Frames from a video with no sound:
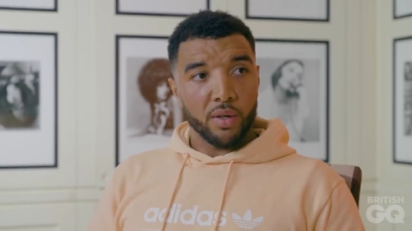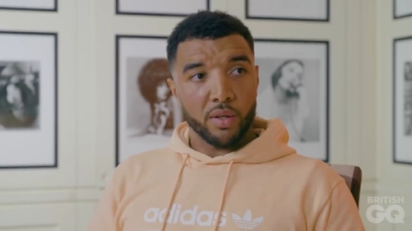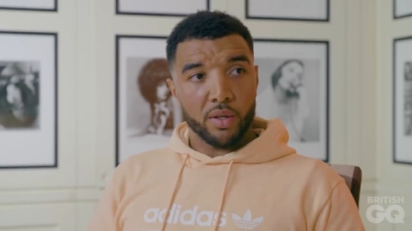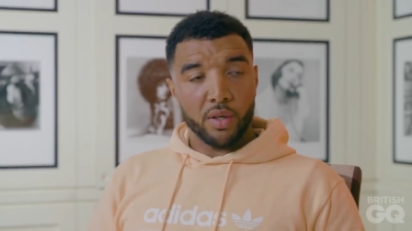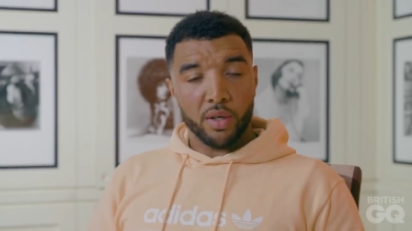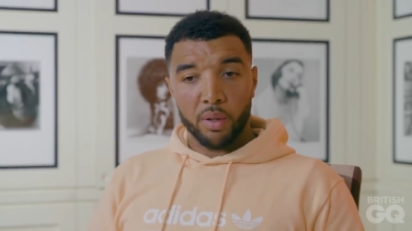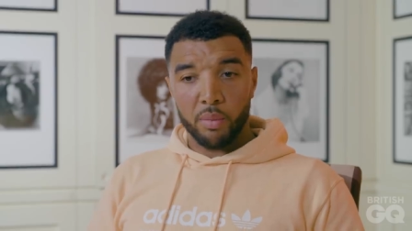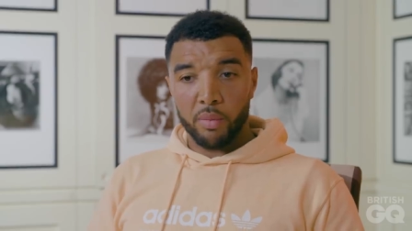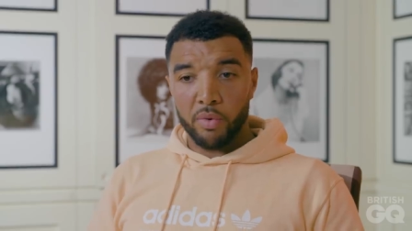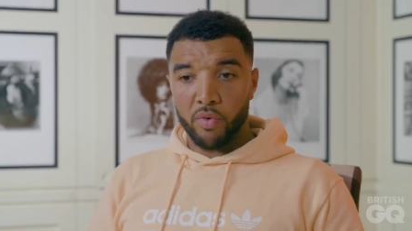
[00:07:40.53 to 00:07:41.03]

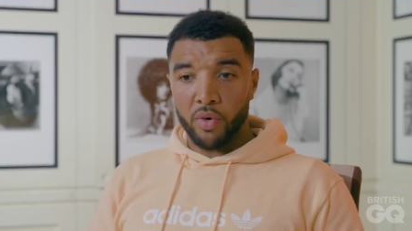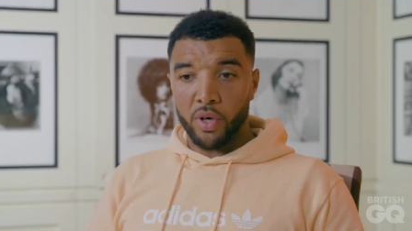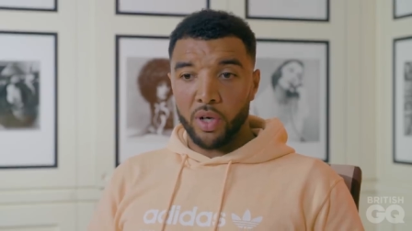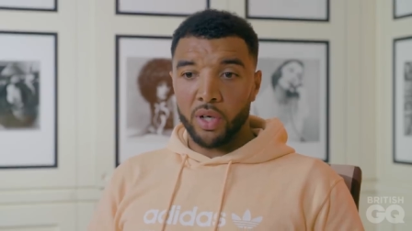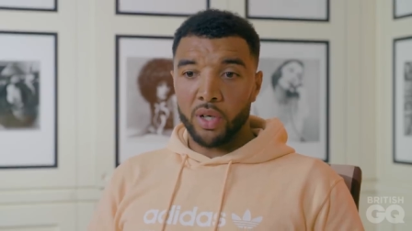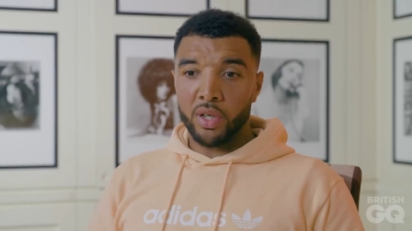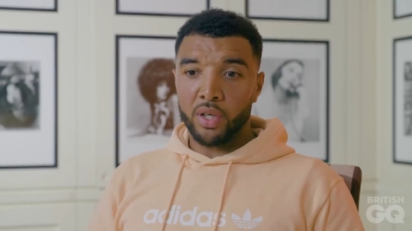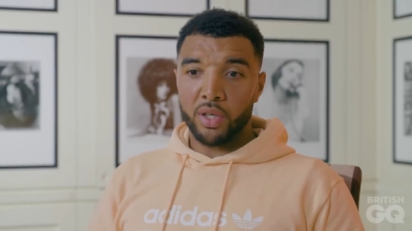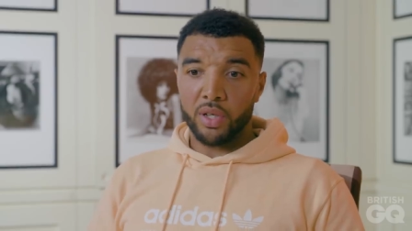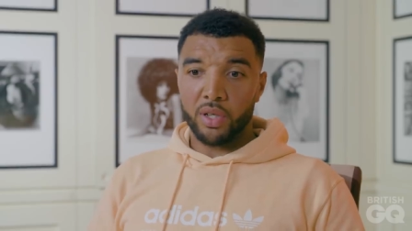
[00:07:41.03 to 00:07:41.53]
Don't get me
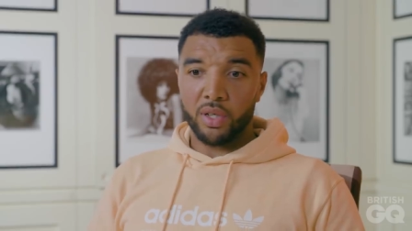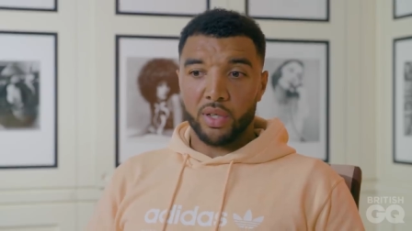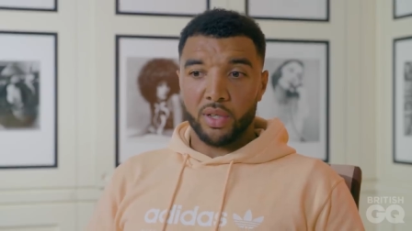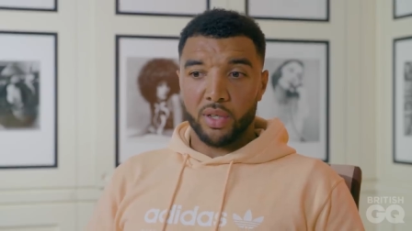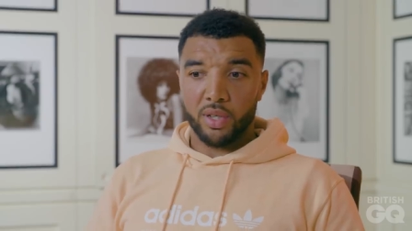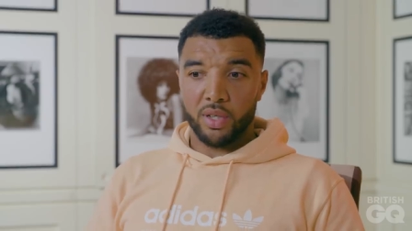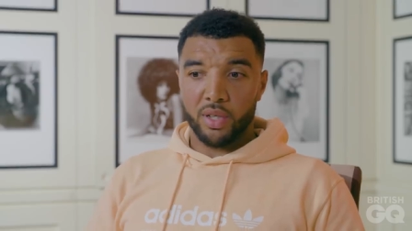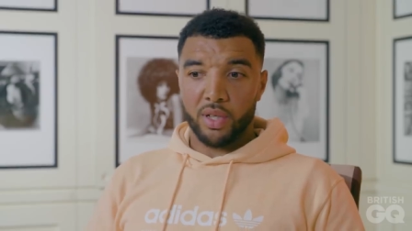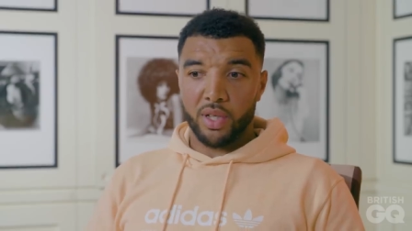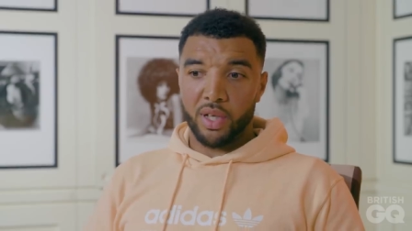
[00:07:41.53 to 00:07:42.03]
wrong.
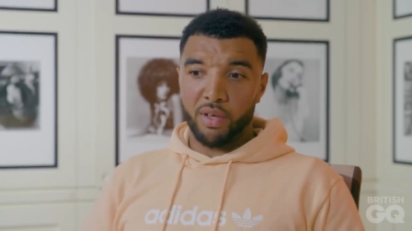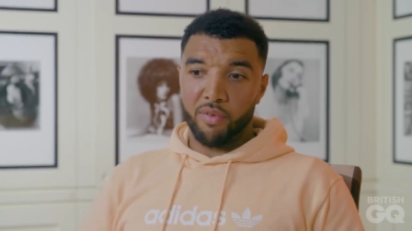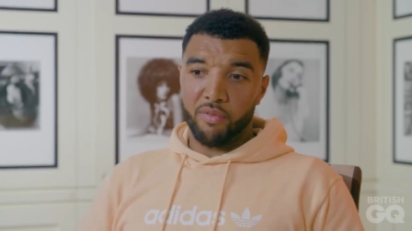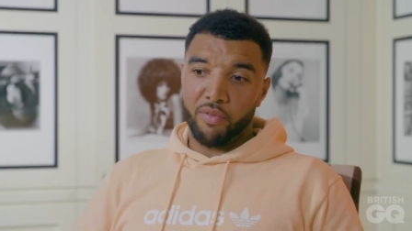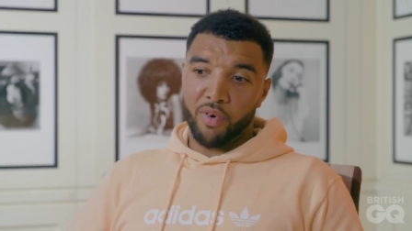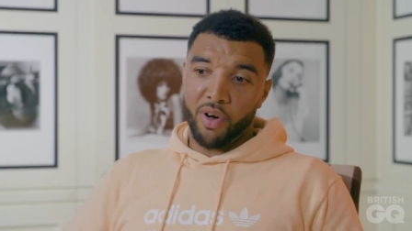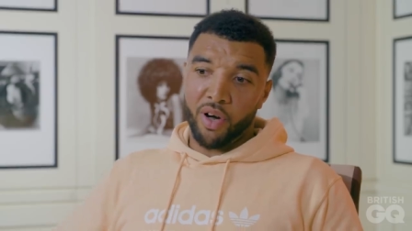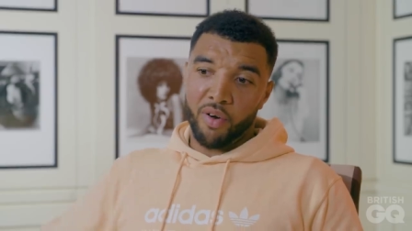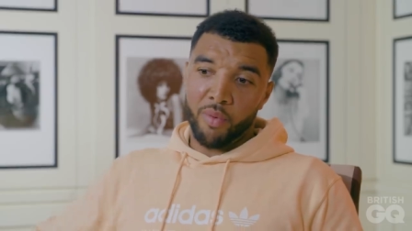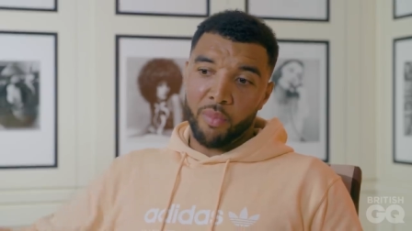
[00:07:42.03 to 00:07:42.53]
The
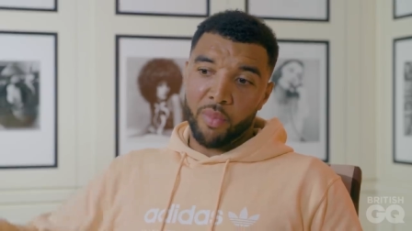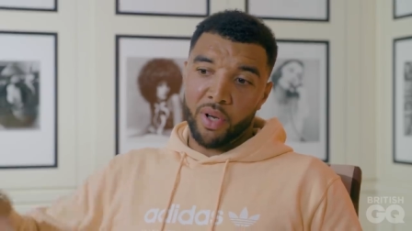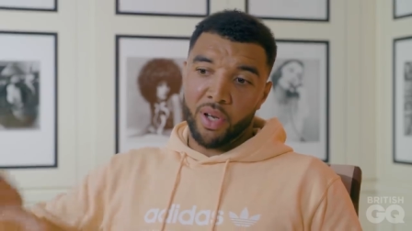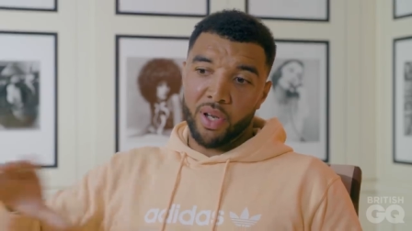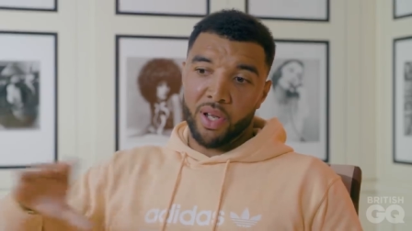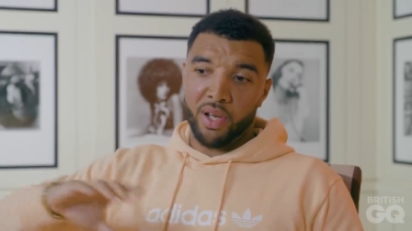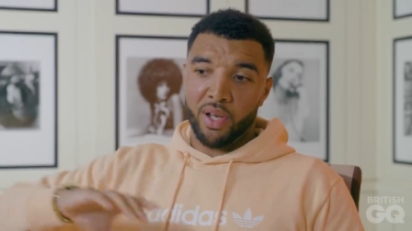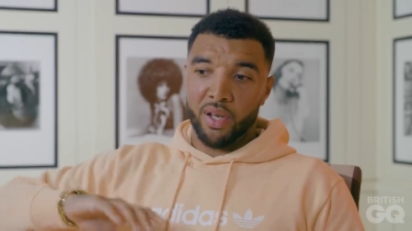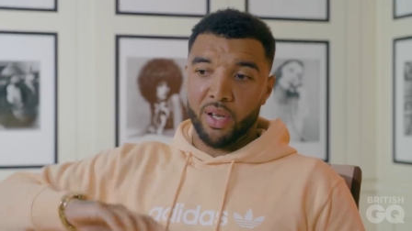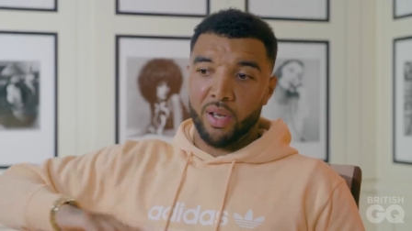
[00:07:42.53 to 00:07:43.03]

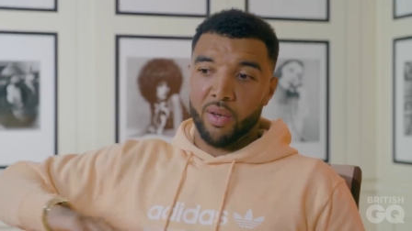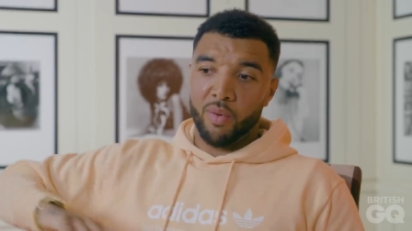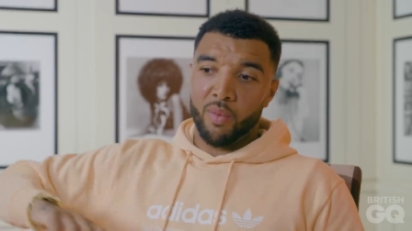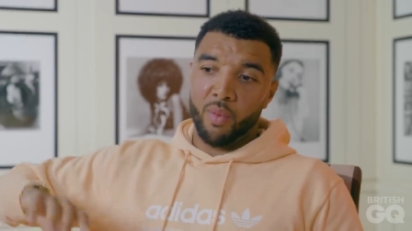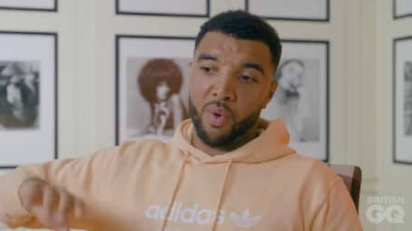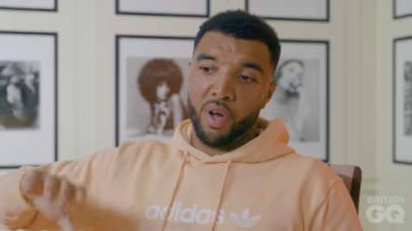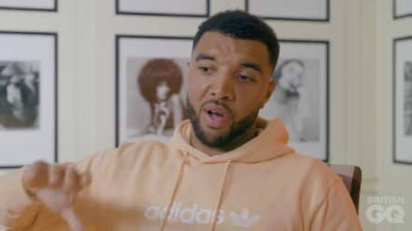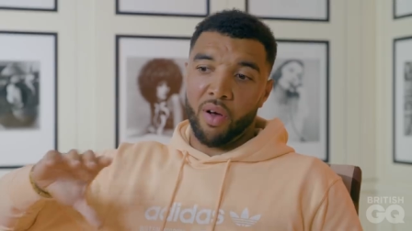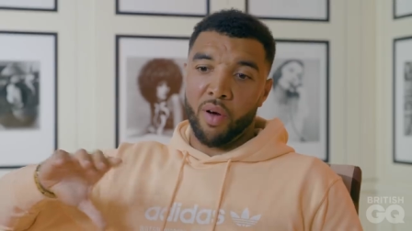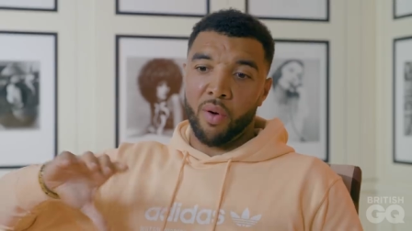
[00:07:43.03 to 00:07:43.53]
environment and
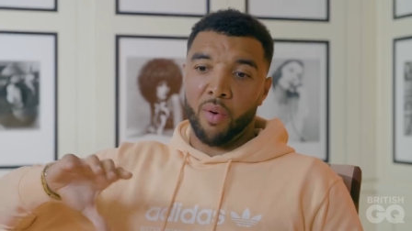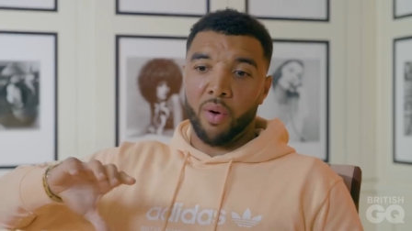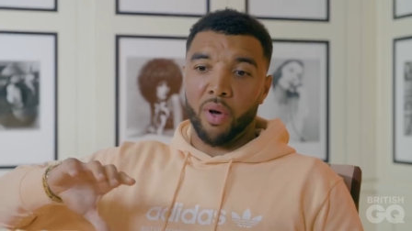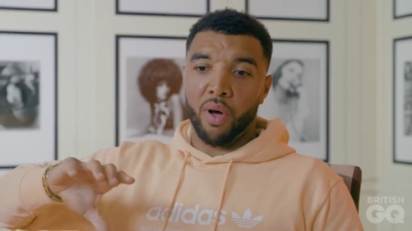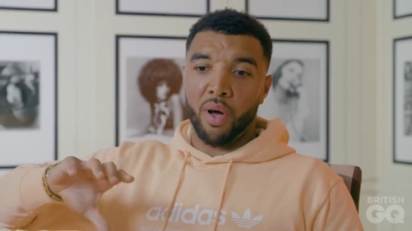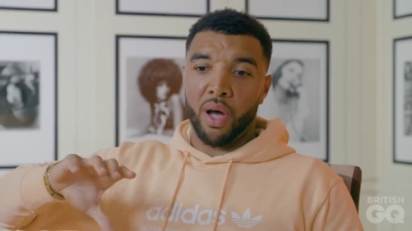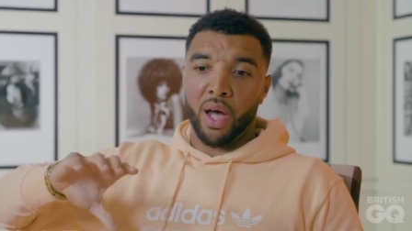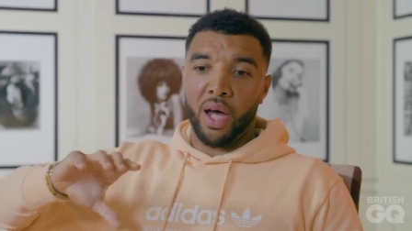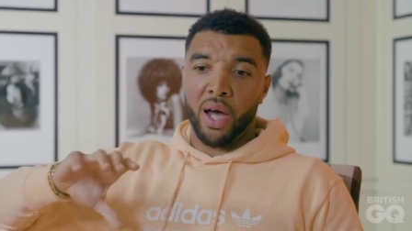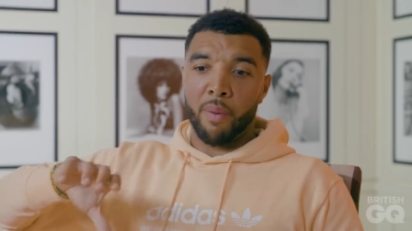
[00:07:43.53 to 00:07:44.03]
where
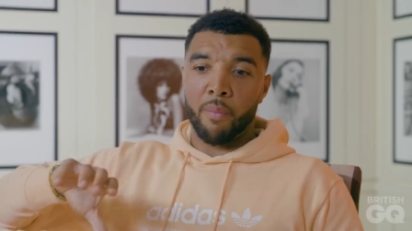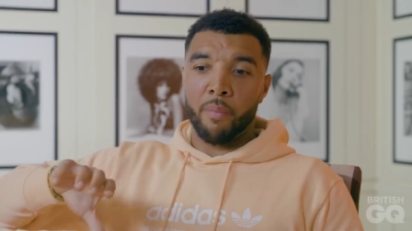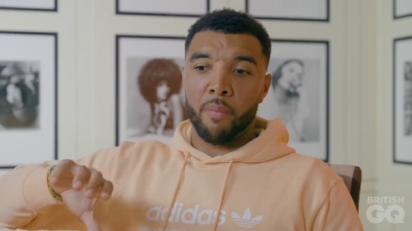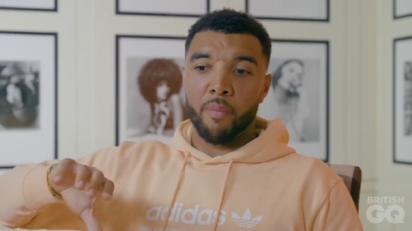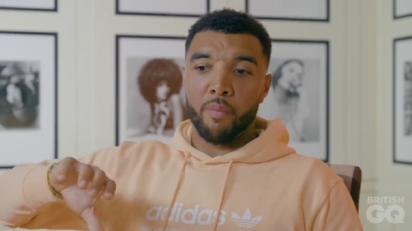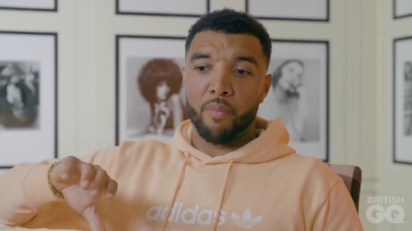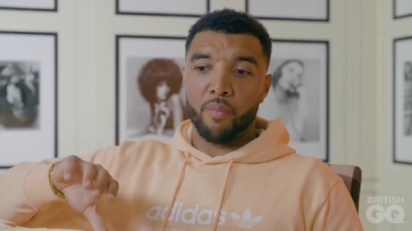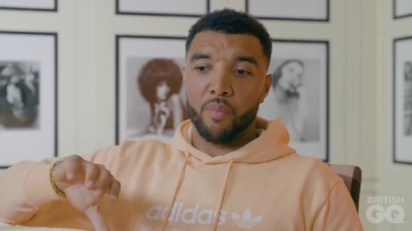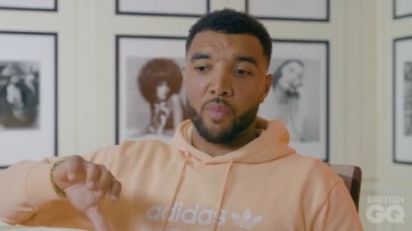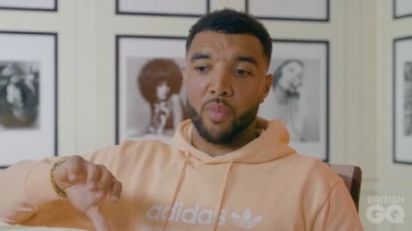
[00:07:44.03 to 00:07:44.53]
I am,